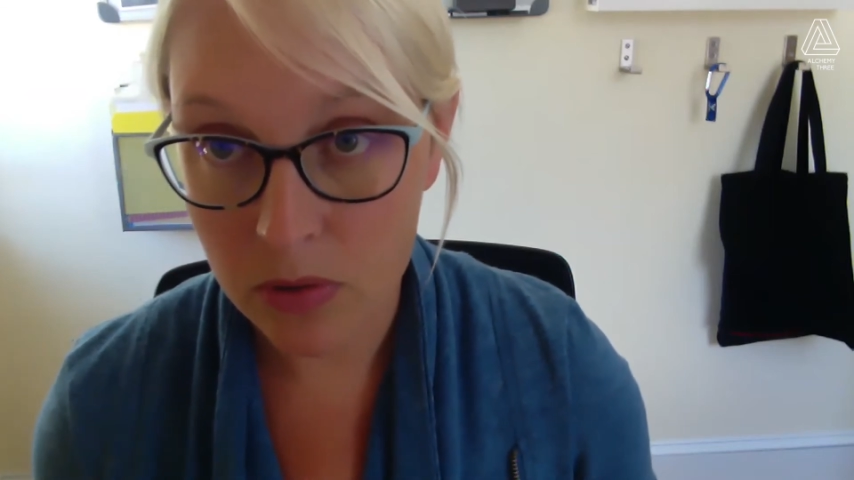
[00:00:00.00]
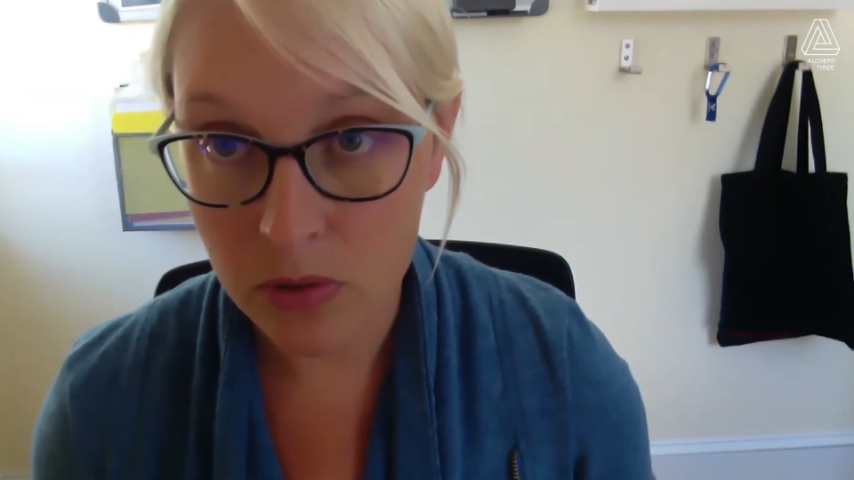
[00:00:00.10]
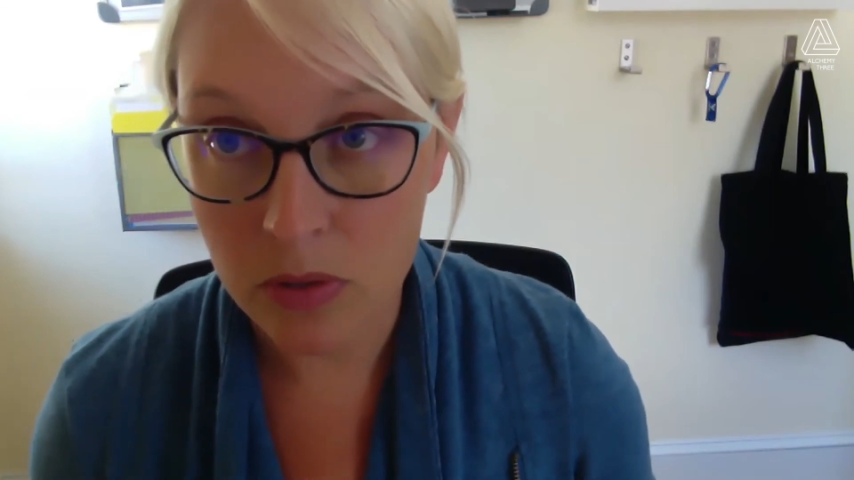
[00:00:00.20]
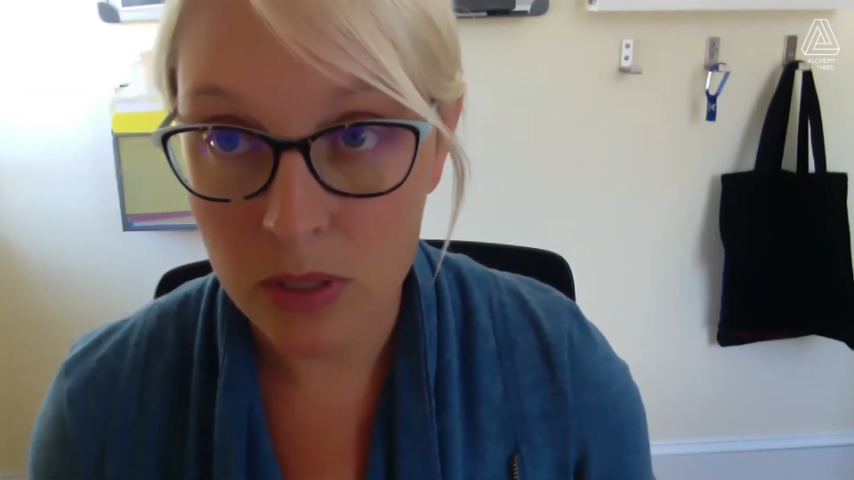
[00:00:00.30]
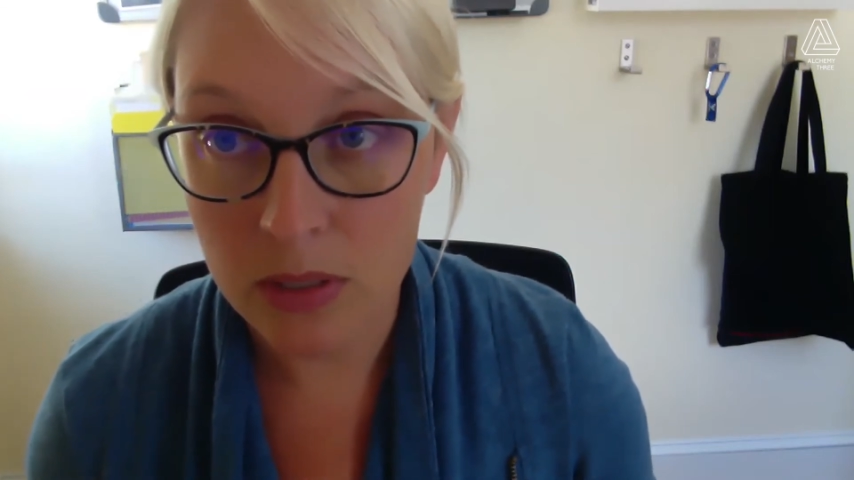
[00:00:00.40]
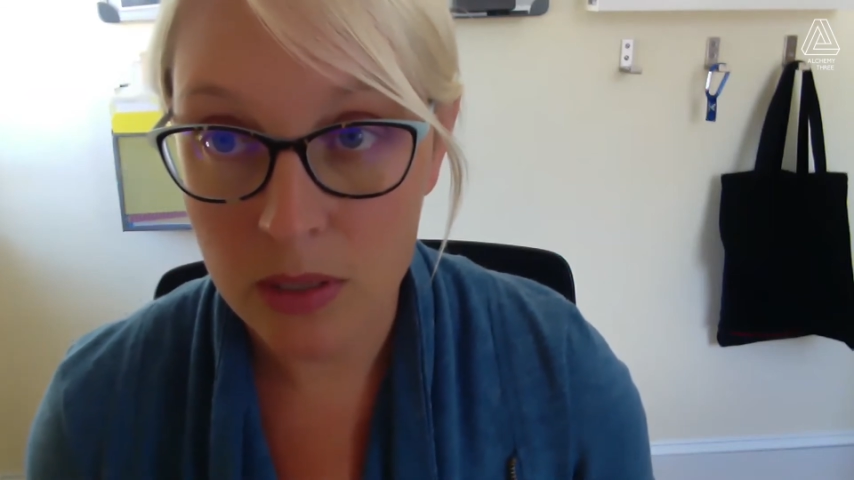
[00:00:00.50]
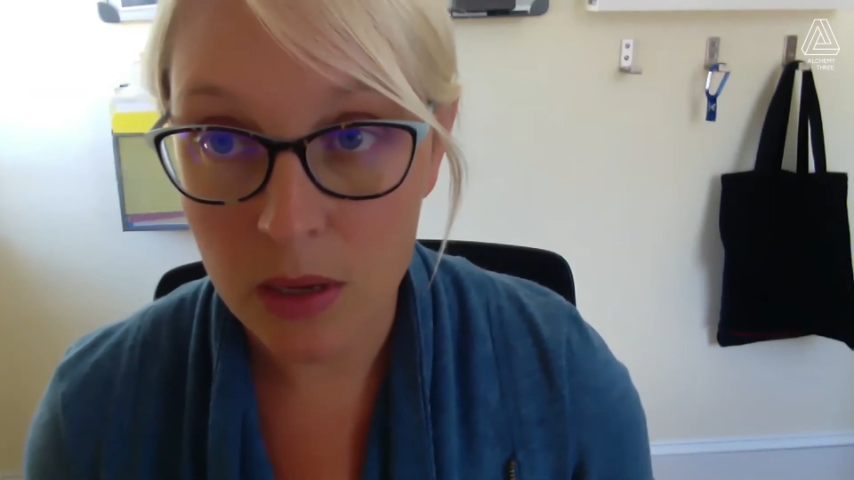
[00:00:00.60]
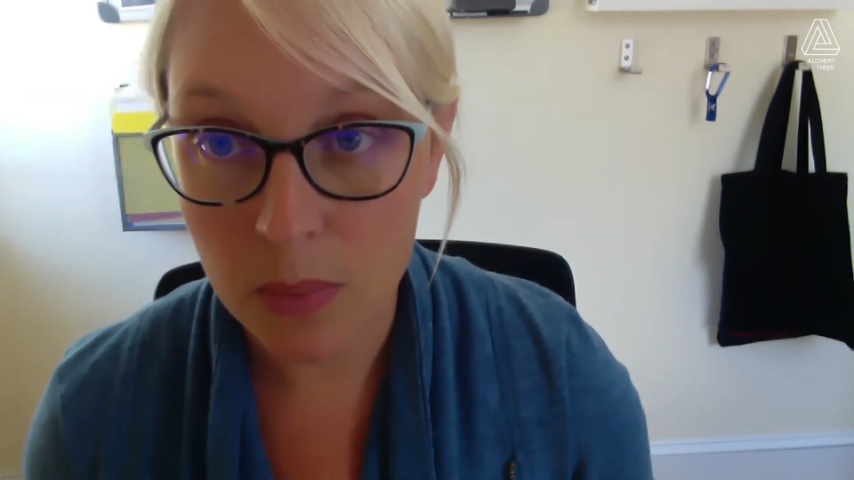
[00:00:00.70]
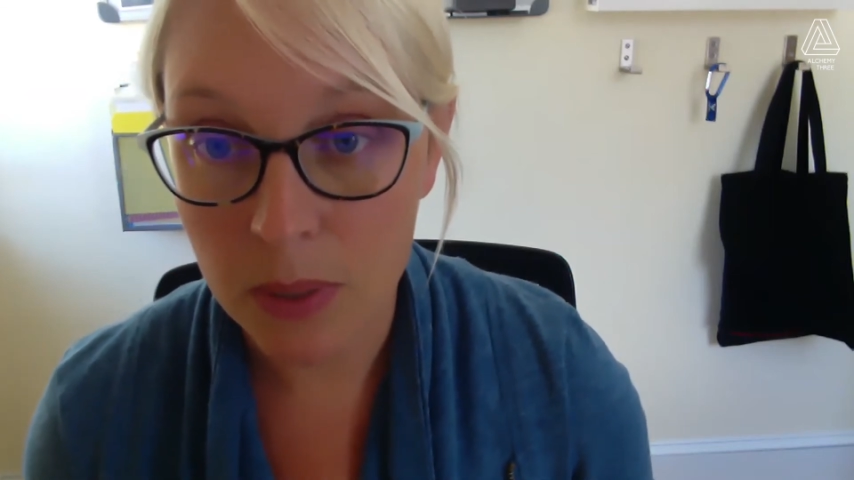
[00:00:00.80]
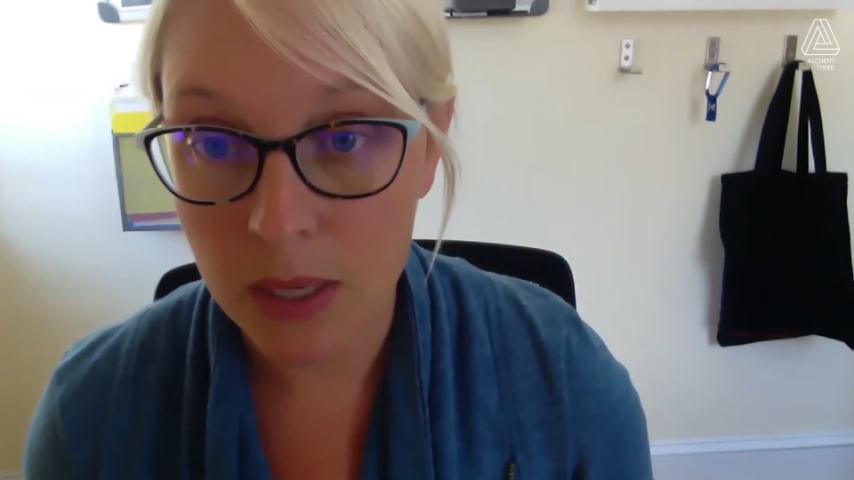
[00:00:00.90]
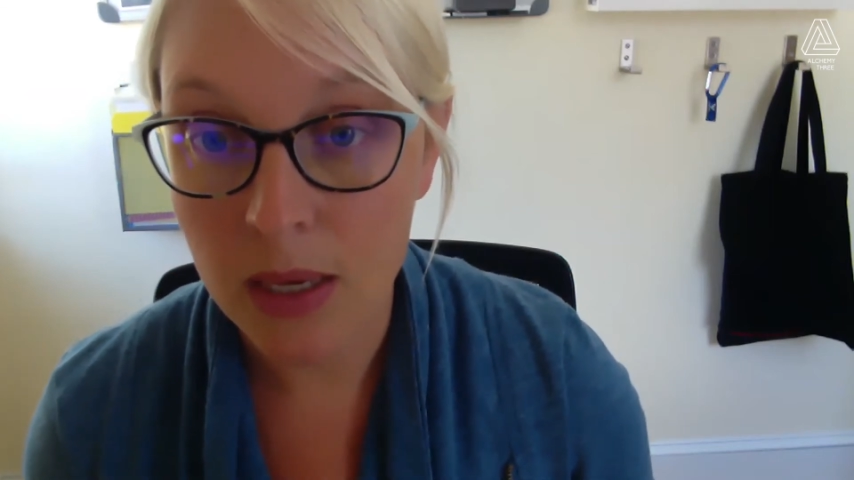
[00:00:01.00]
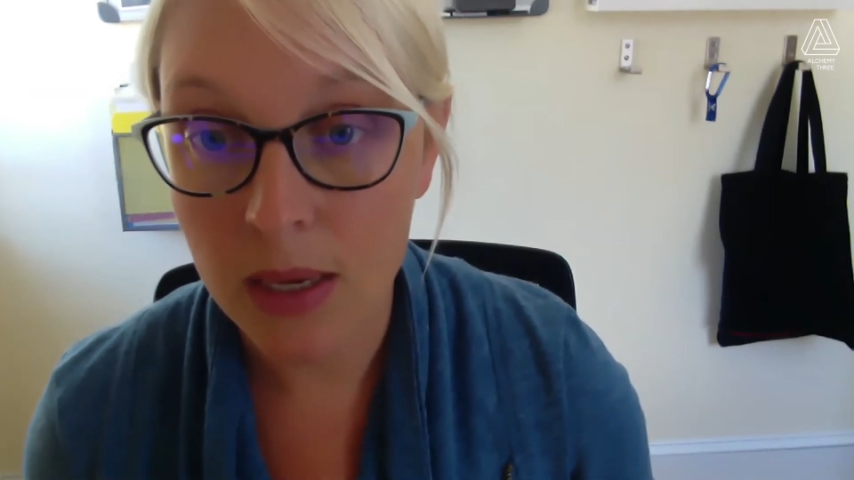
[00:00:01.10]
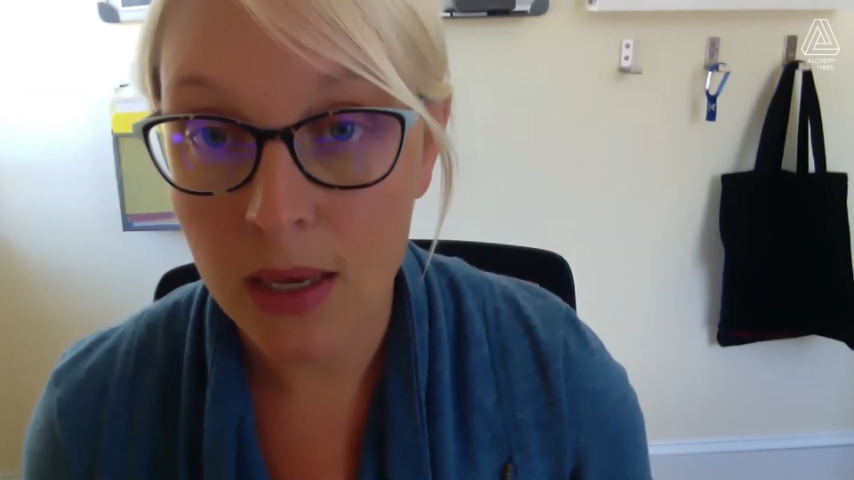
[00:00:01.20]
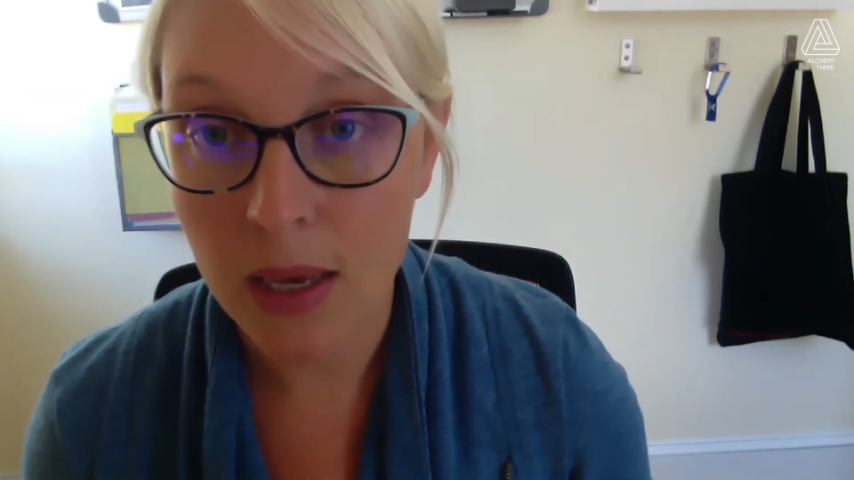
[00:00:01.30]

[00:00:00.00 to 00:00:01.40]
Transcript: So let's take a peek